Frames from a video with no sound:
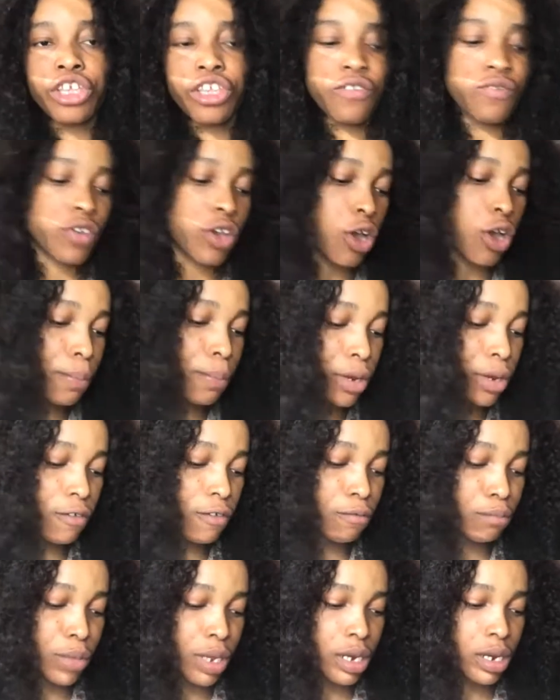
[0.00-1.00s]
I'm going to give a
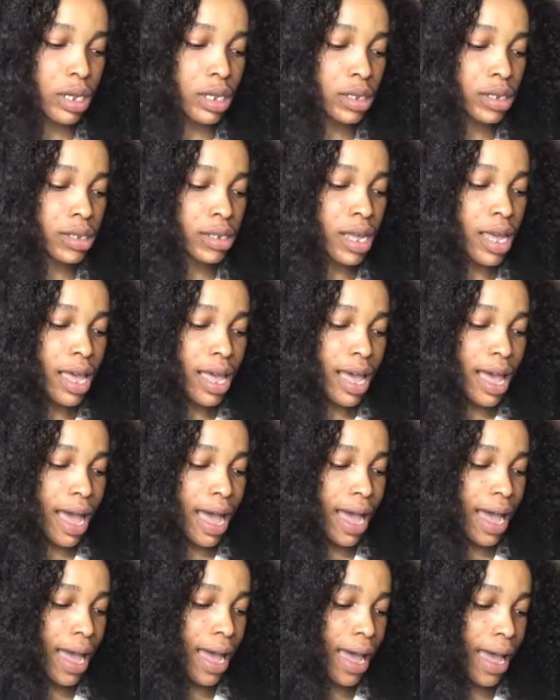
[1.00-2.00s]
couple of minutes,
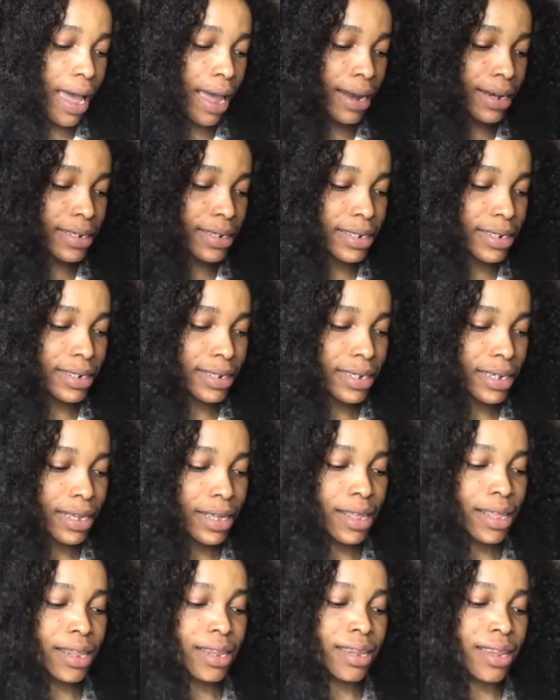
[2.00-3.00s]
and
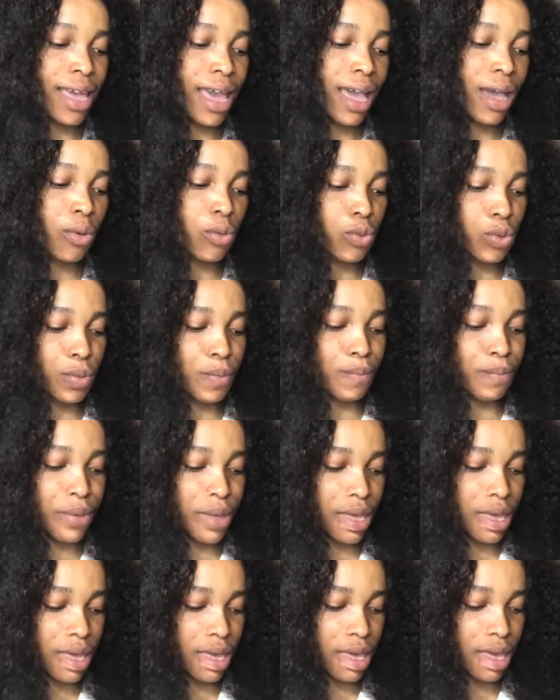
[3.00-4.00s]
that
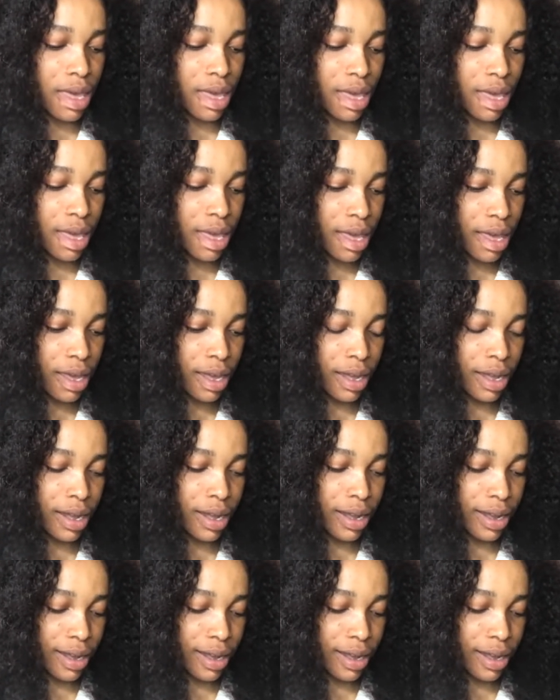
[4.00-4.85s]
would be